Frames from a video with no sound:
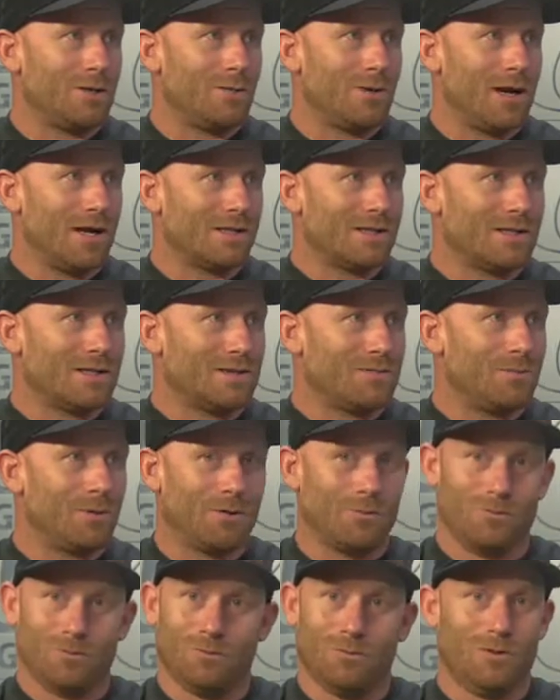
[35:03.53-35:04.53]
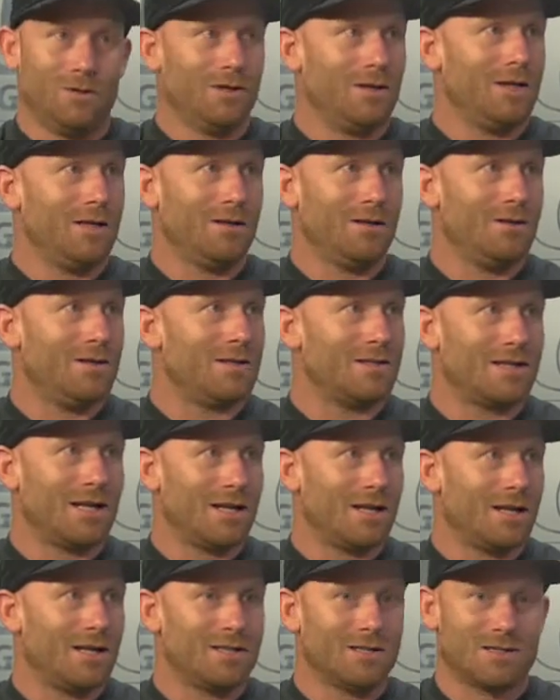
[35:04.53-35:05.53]
practice, but really this day
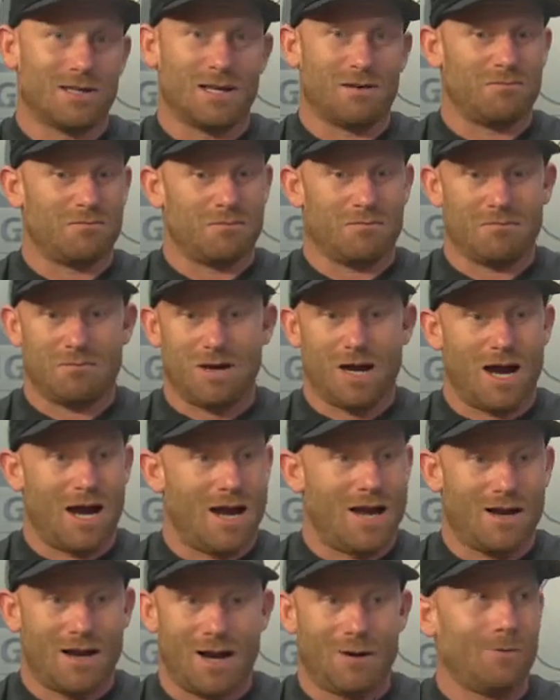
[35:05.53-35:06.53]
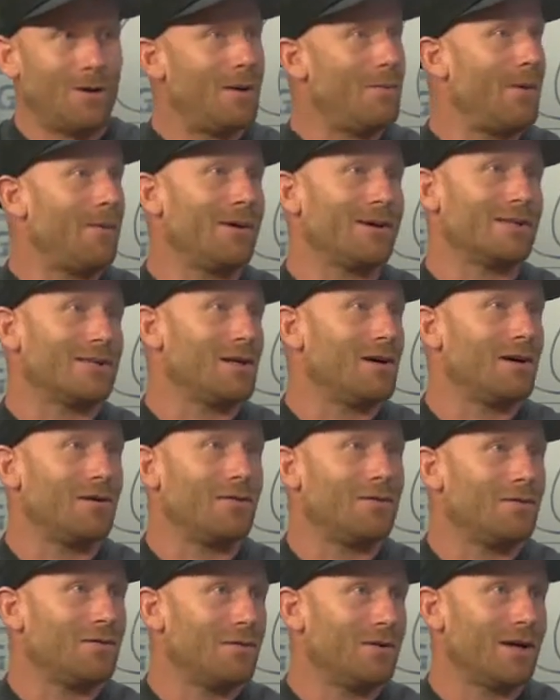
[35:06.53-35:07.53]
and age is like I ride by myself.
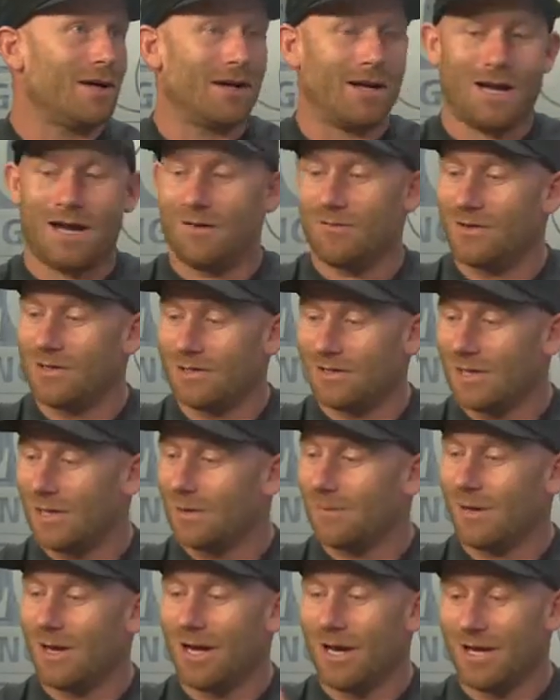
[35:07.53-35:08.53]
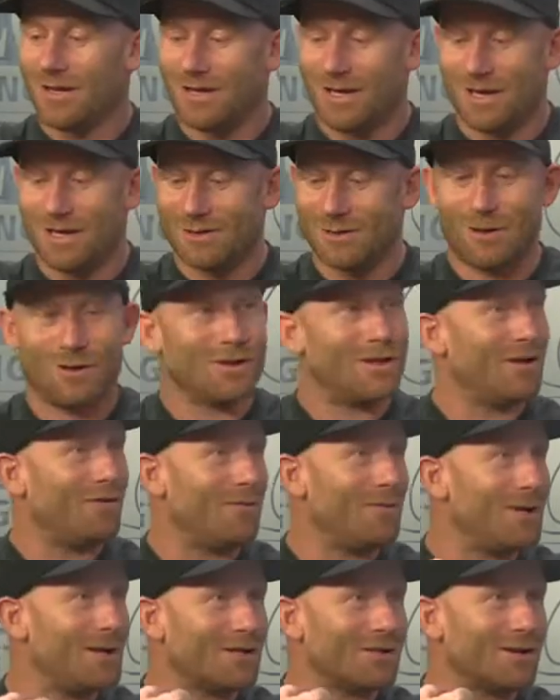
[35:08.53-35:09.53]
And I have this thing in my hand that has all the
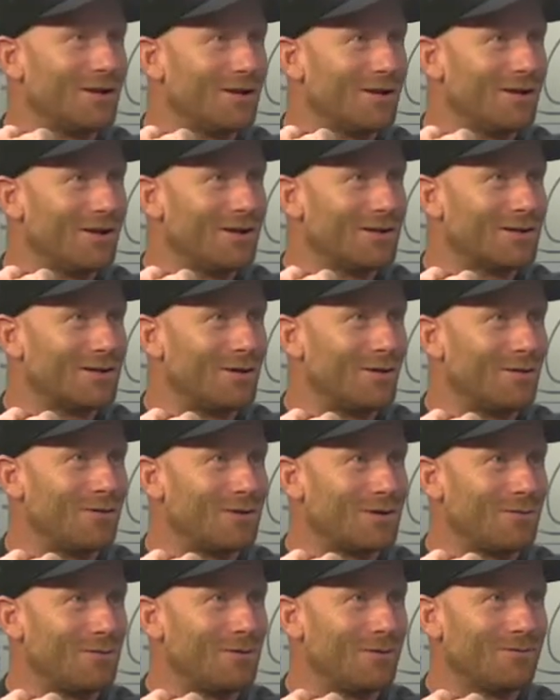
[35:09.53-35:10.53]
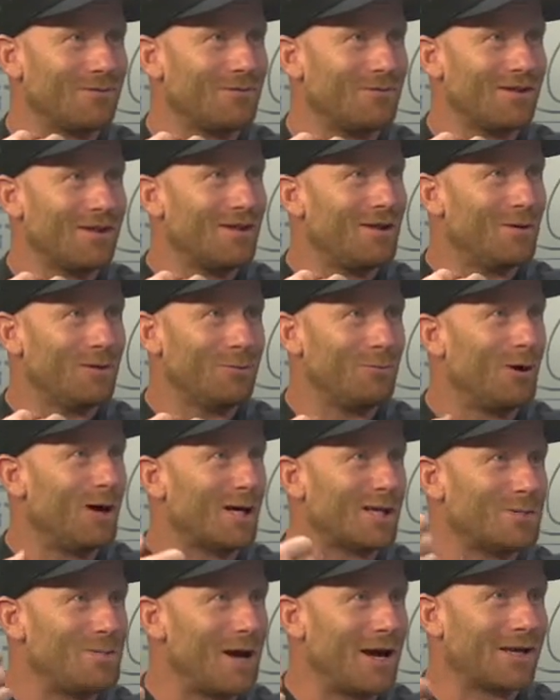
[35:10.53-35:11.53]
information on there. So if someone
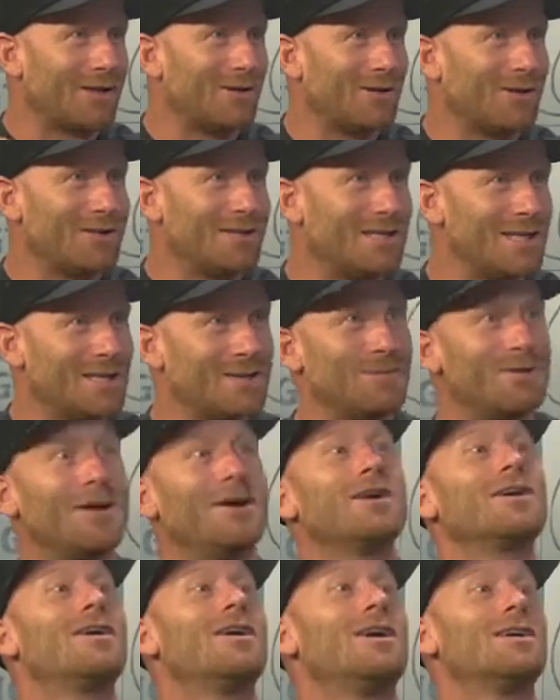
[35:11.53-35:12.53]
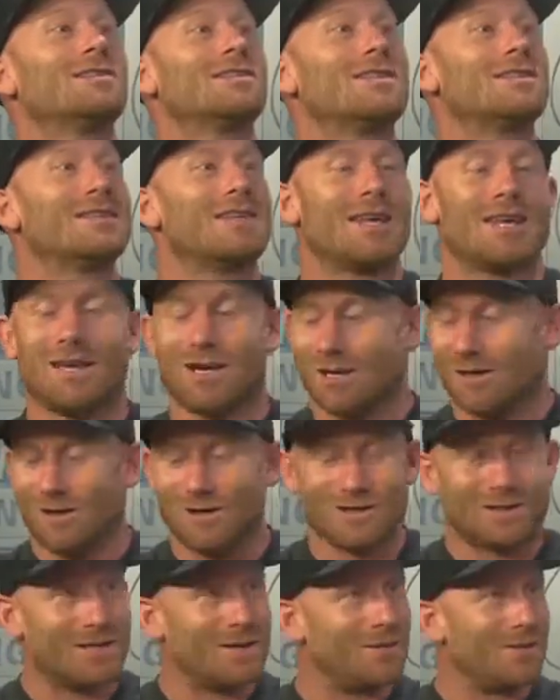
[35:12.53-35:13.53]
walks back there and sees me unconscious, they can
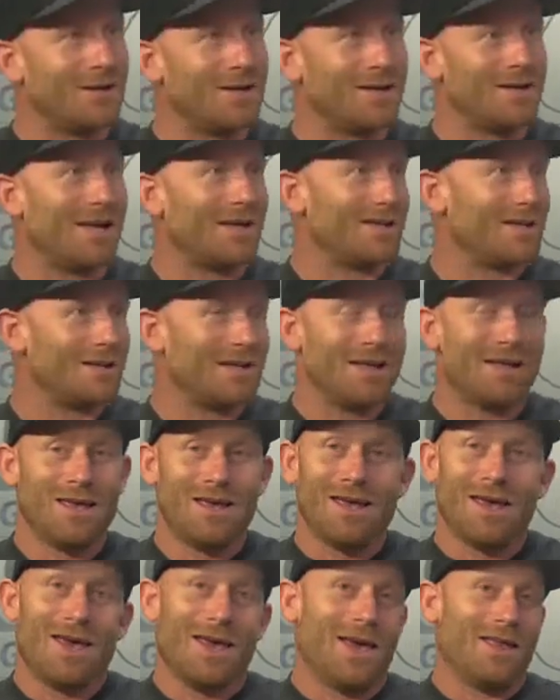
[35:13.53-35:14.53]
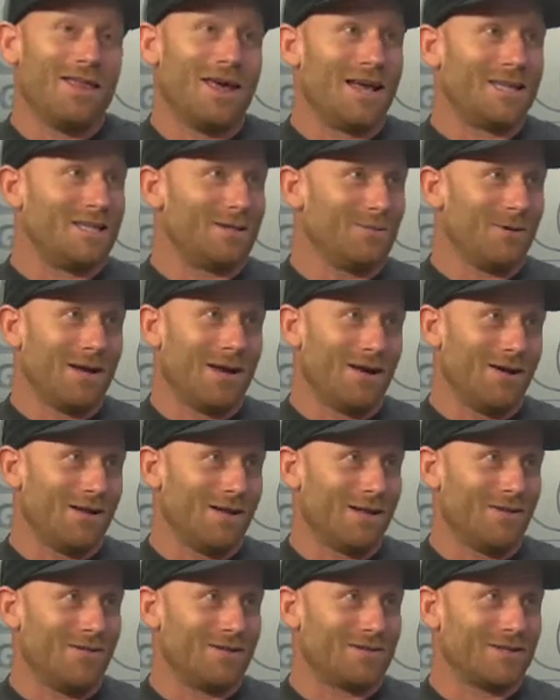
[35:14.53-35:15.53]
call somebody. And that's the reality
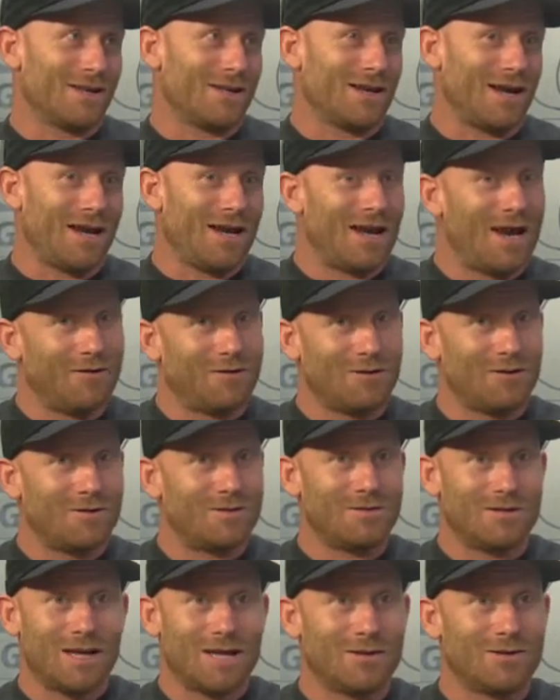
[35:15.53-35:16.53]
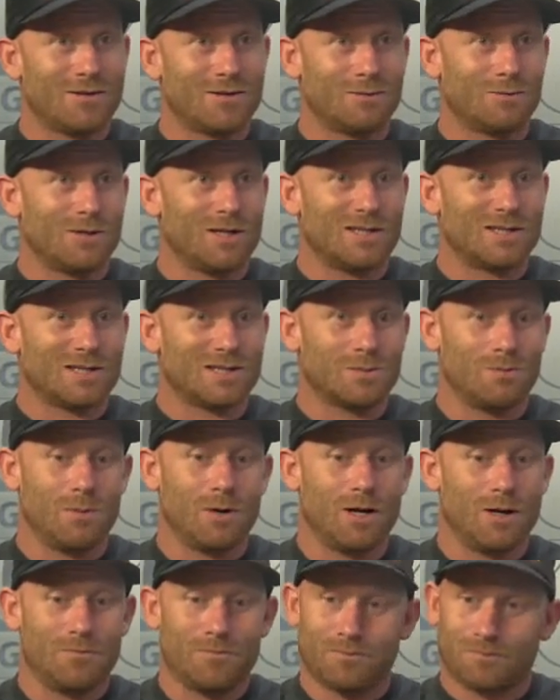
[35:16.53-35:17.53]
of it, is like I have to take those risks.
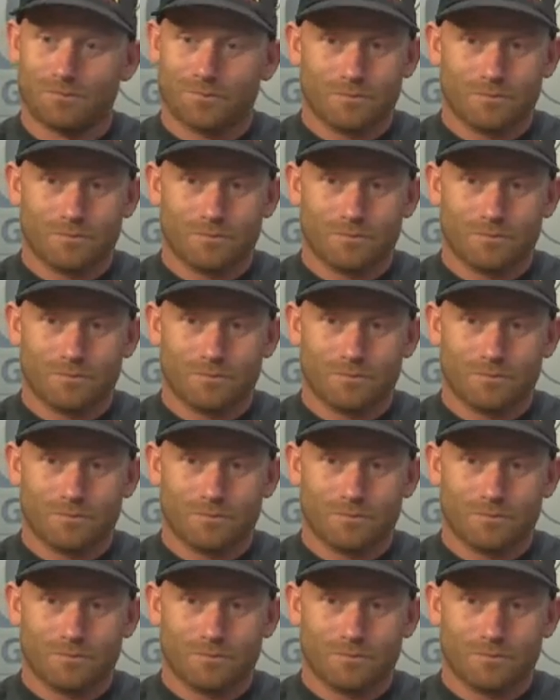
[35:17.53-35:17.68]
But,